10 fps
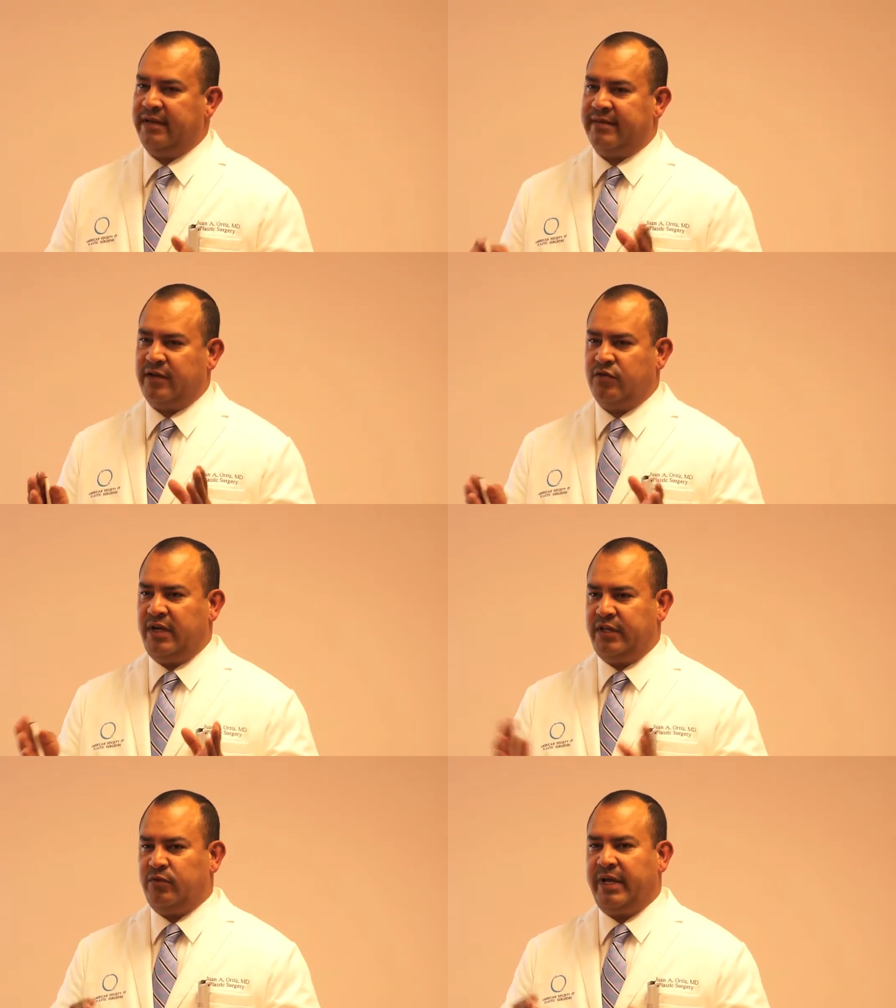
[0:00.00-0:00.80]
It's
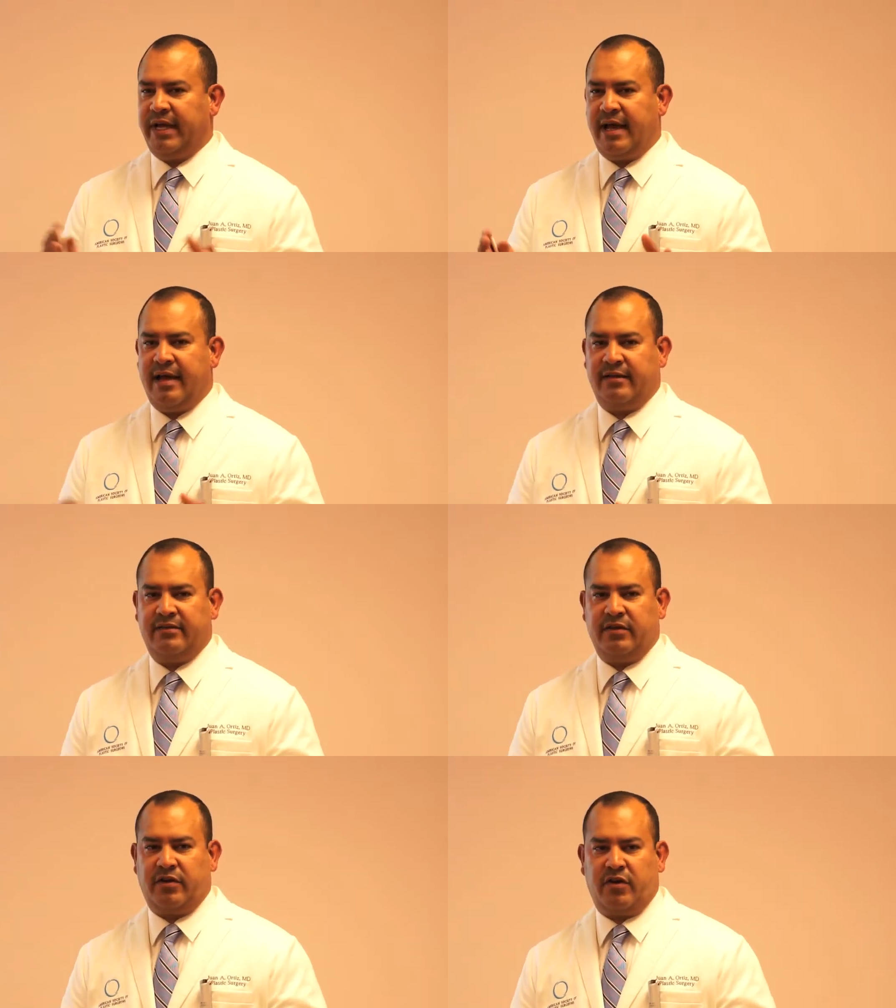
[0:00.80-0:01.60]
actually to
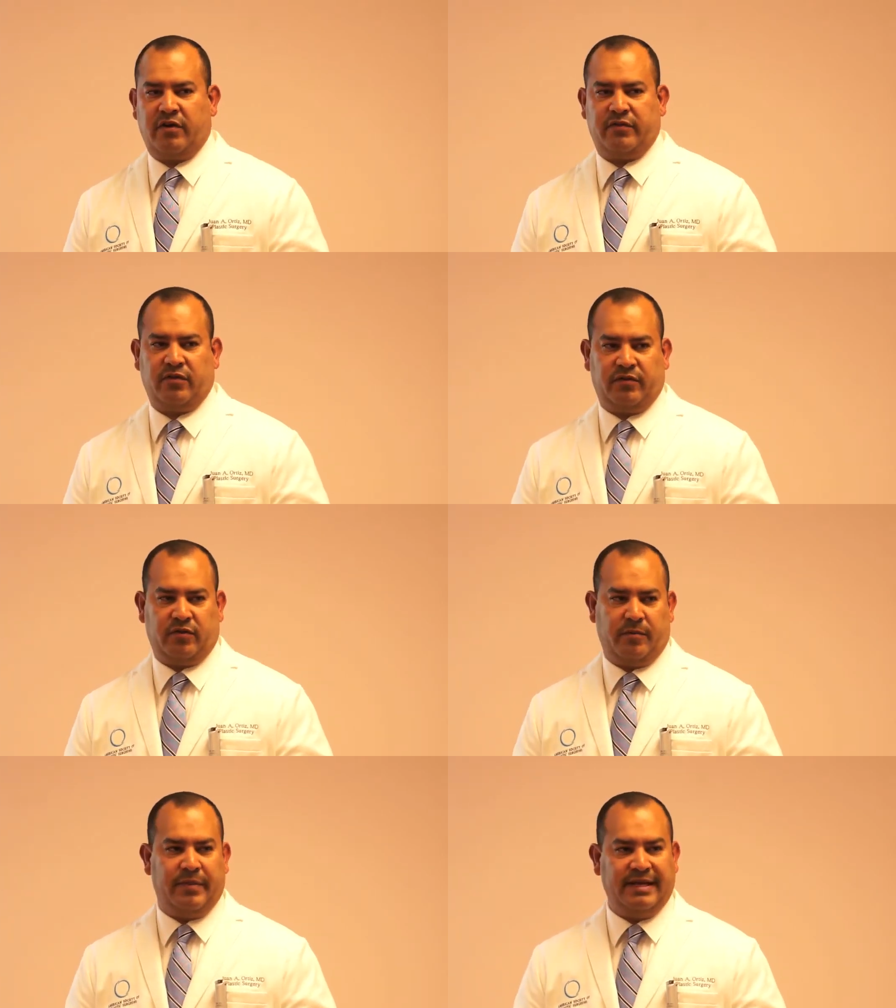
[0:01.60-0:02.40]
enhance the curves of
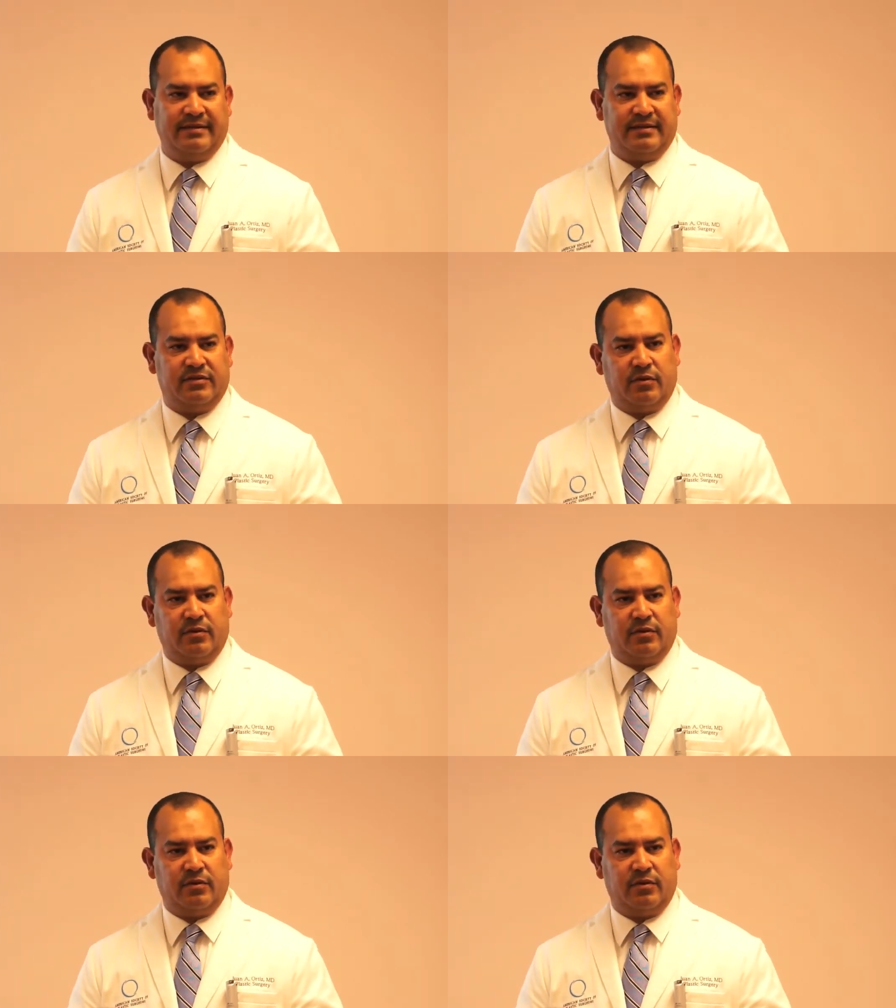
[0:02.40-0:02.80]
some patients.